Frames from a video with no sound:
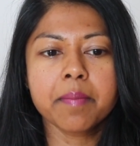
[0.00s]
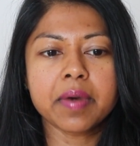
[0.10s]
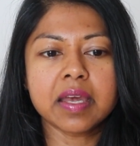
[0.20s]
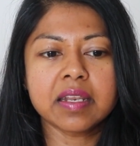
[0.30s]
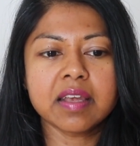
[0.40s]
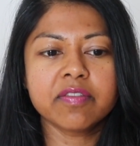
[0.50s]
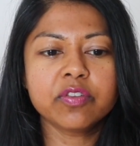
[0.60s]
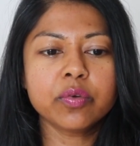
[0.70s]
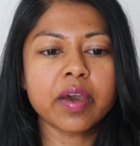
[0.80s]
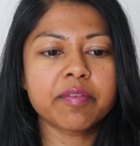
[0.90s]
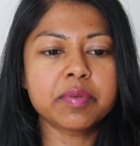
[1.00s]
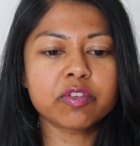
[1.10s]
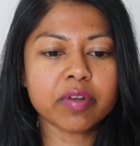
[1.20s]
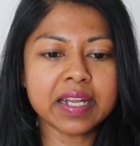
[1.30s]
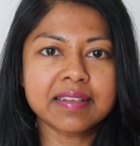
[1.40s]
But if you have been
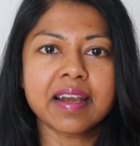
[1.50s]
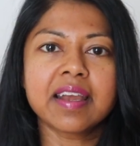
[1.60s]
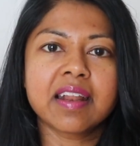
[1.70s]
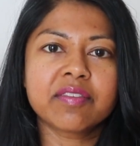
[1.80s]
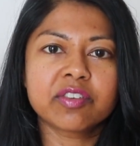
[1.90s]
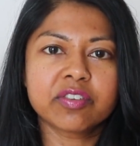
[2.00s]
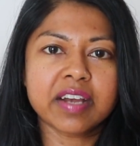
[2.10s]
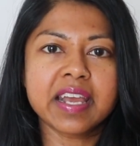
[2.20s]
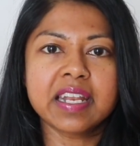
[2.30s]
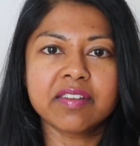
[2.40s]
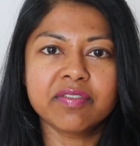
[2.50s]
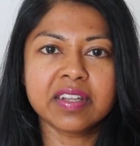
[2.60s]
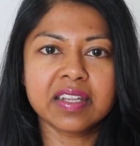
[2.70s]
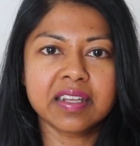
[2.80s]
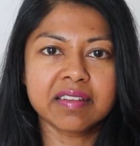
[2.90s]
trying diet after diet and
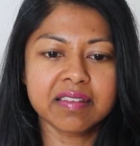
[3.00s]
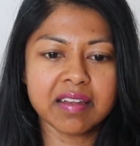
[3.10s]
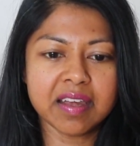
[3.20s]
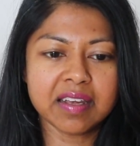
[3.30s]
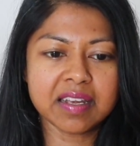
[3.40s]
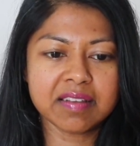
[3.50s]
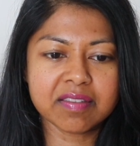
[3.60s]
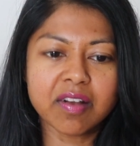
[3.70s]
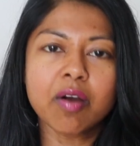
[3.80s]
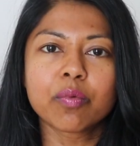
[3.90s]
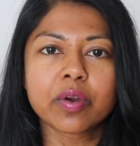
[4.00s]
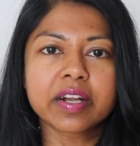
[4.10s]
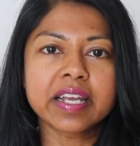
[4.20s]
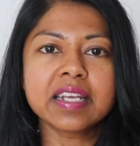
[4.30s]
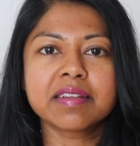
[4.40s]
feeling like it's not working,